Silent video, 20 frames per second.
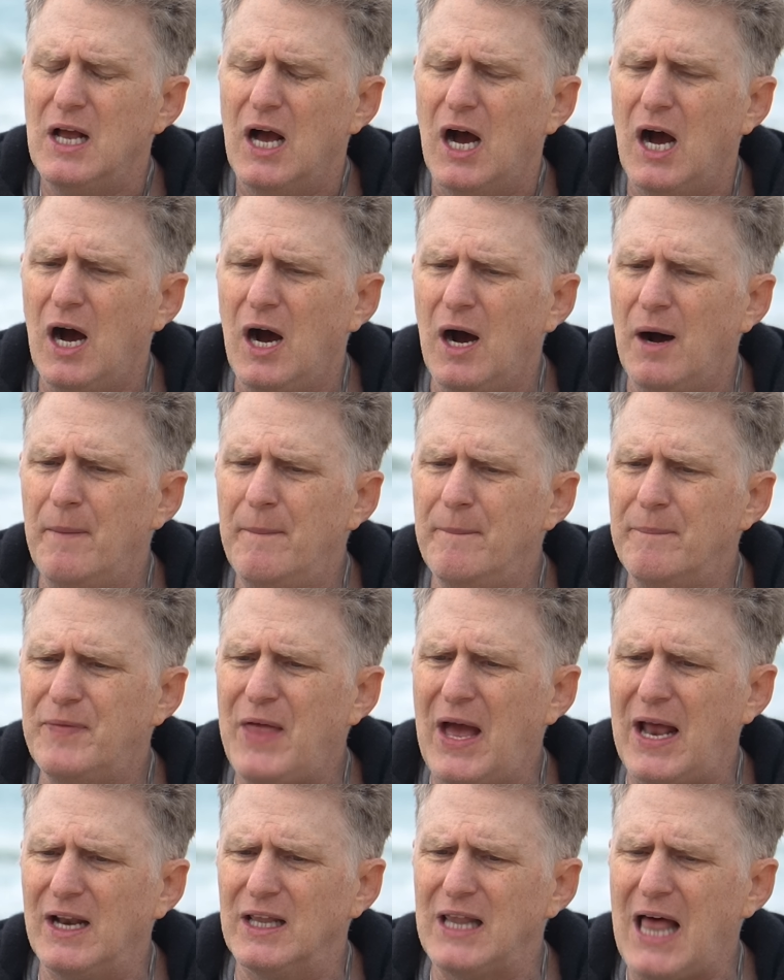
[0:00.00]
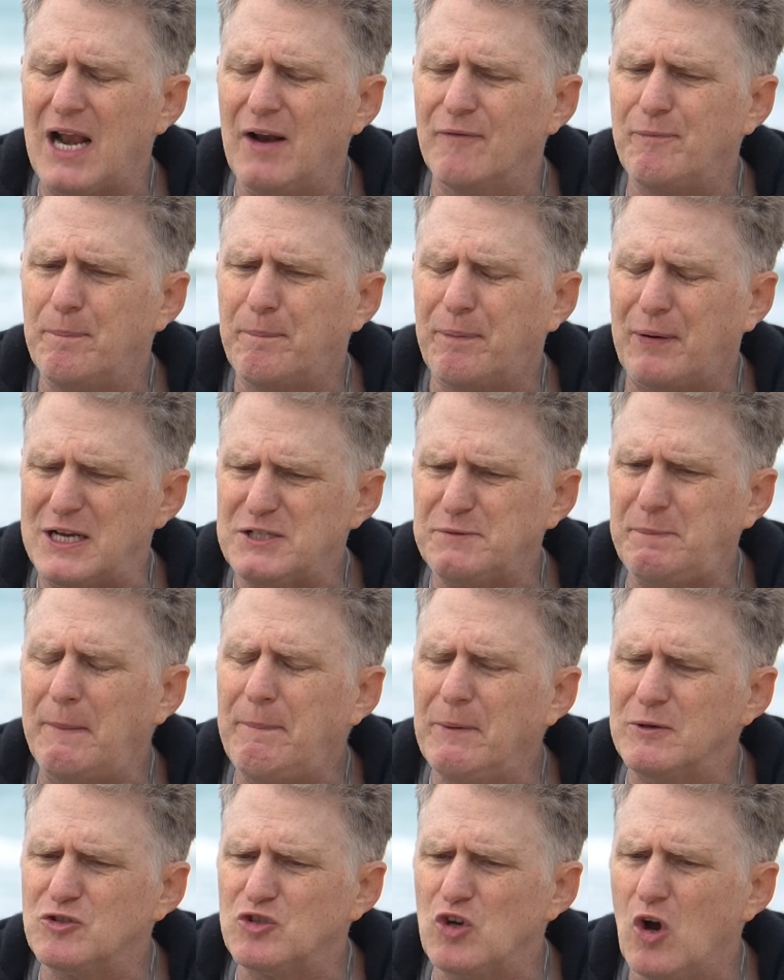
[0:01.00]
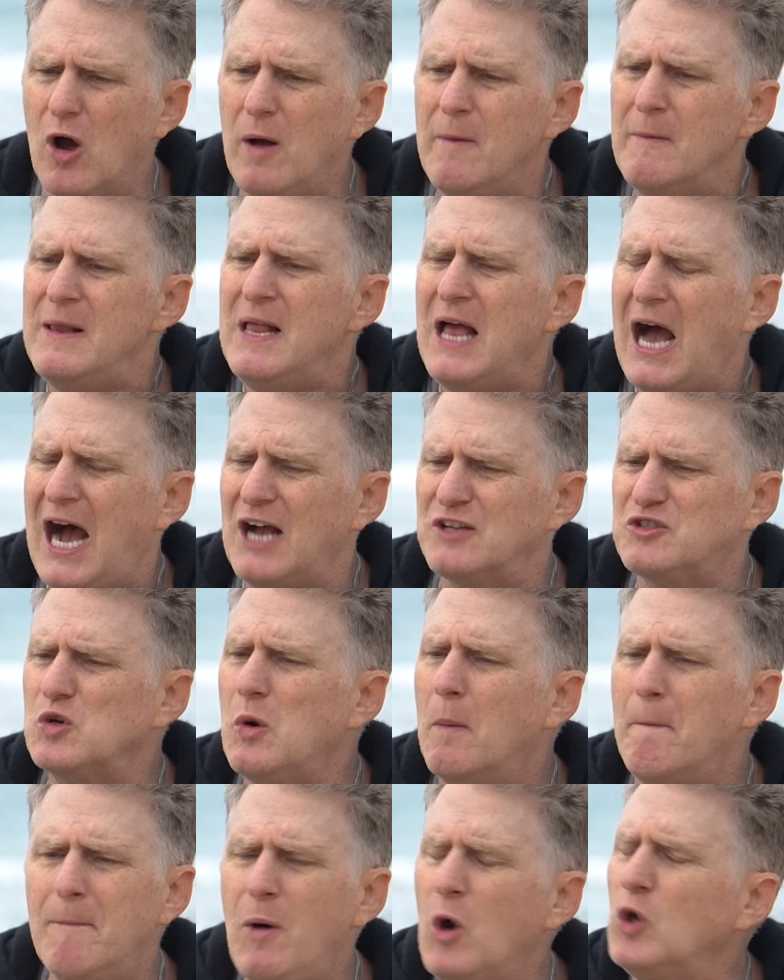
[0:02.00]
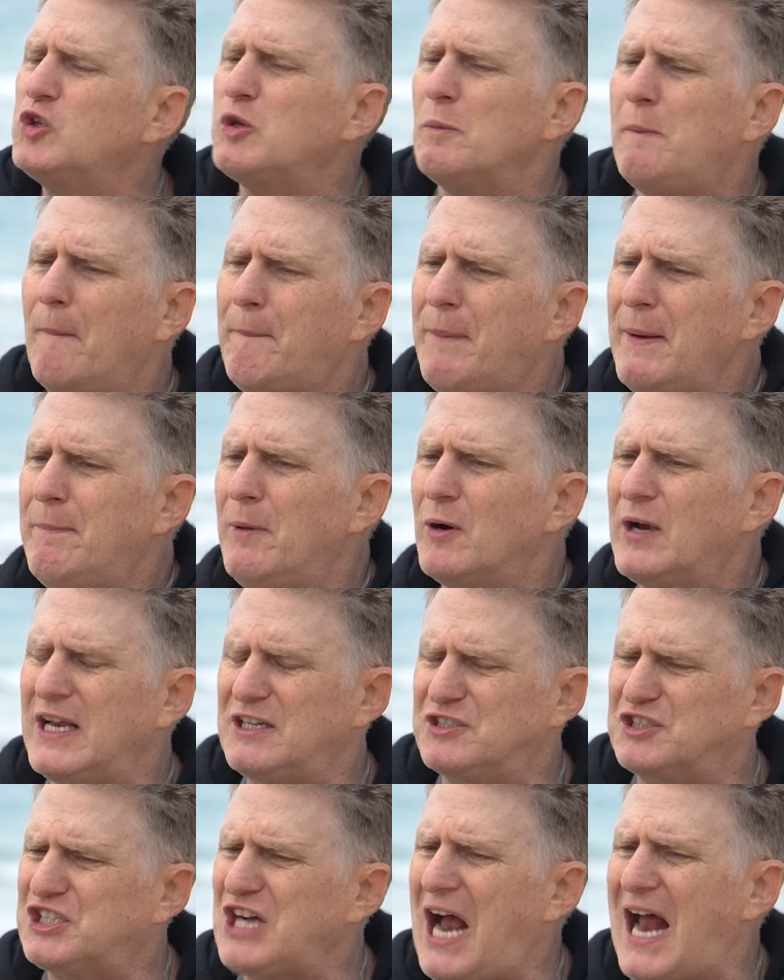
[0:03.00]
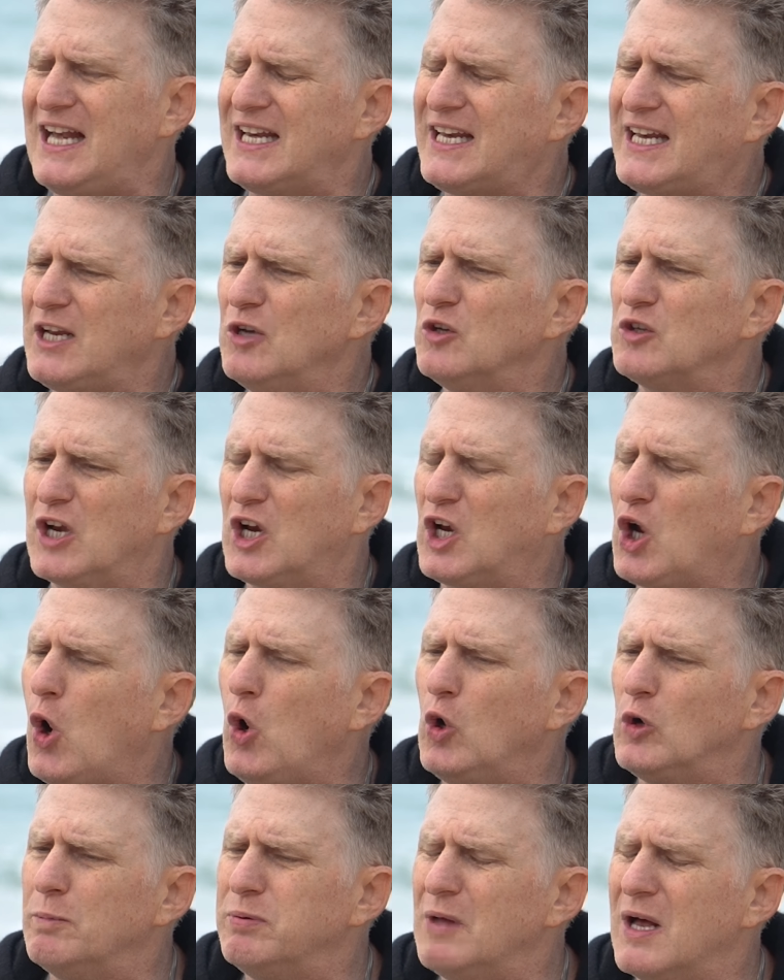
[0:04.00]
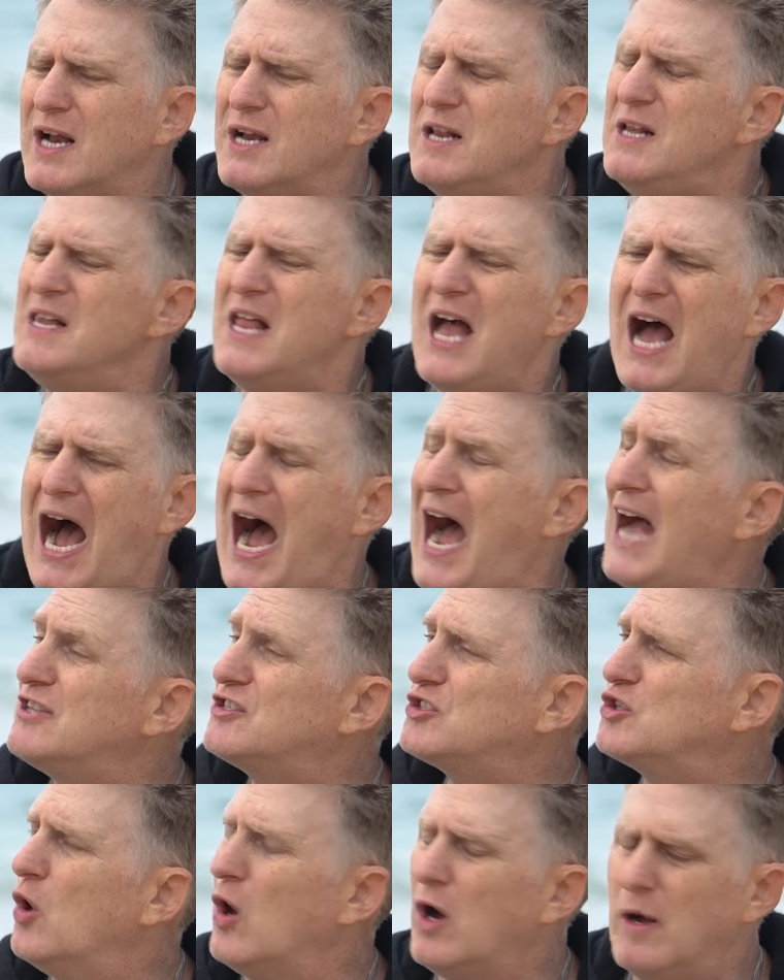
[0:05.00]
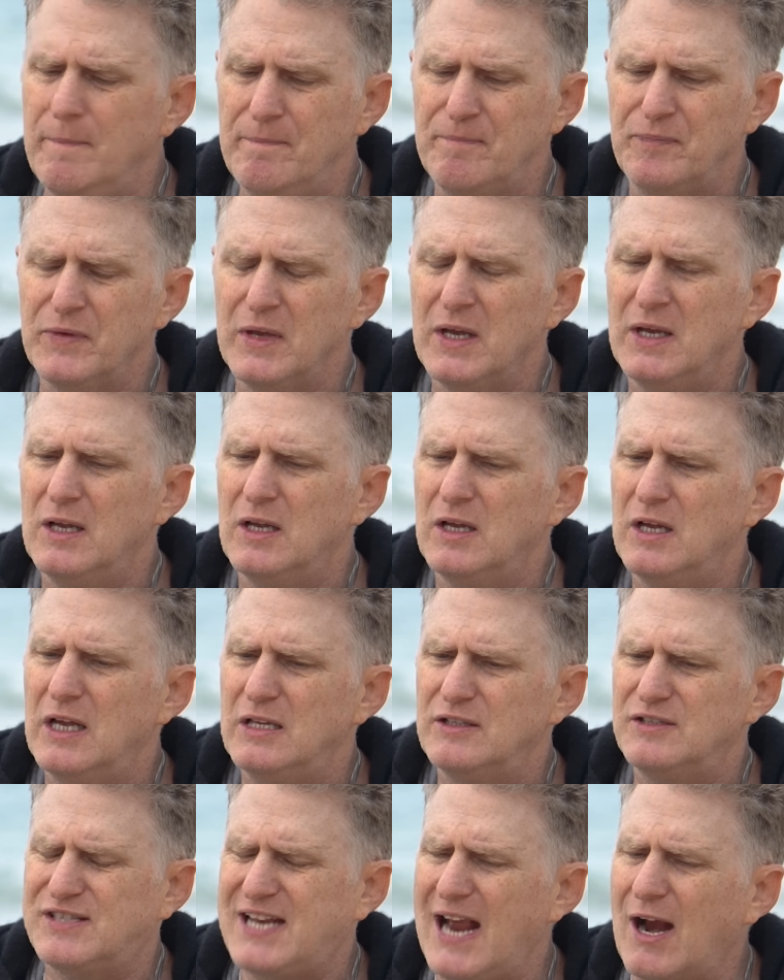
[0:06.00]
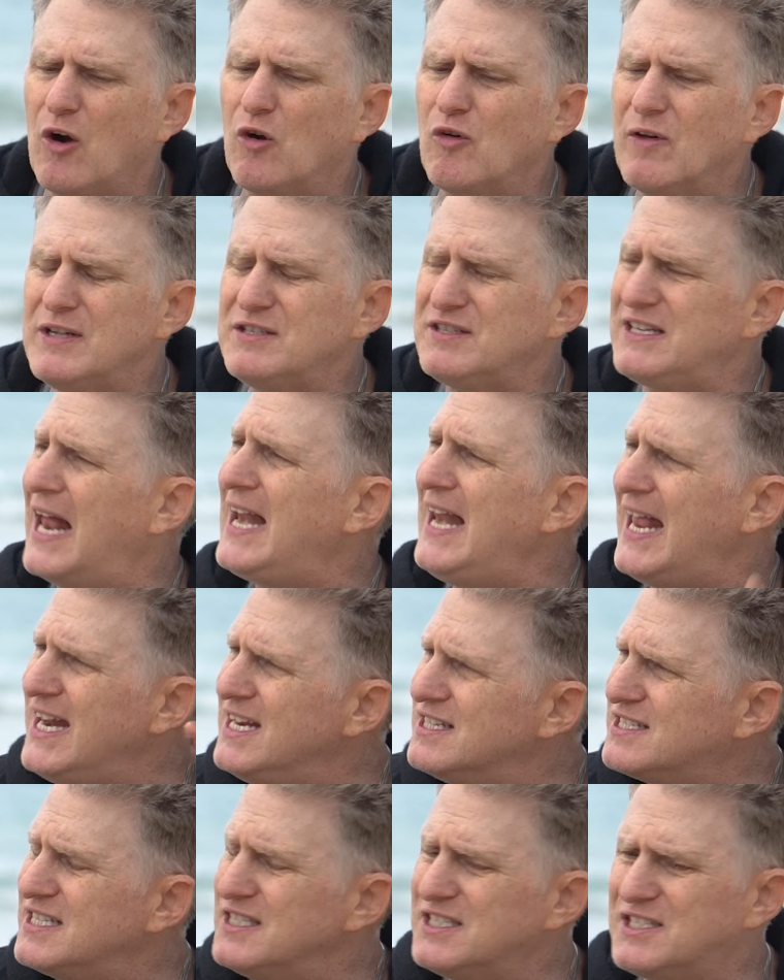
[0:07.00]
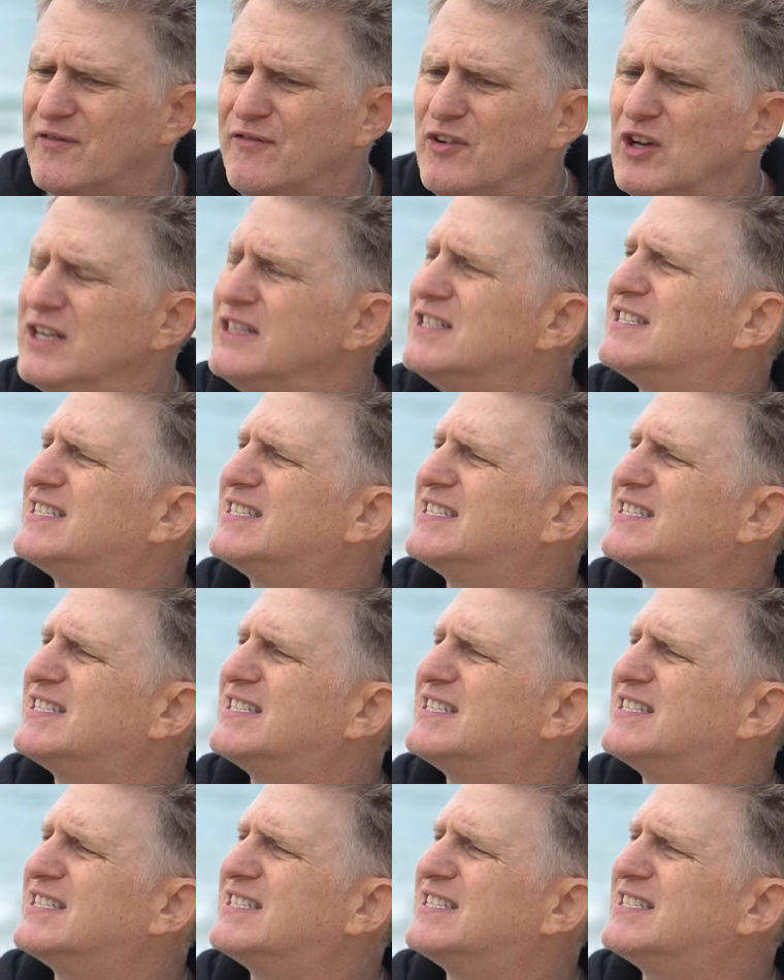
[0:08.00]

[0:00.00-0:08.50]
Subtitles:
that a lot of press people saw. I saw multiple people get shot and killed in cold blood. I saw terrorists and innocent civilians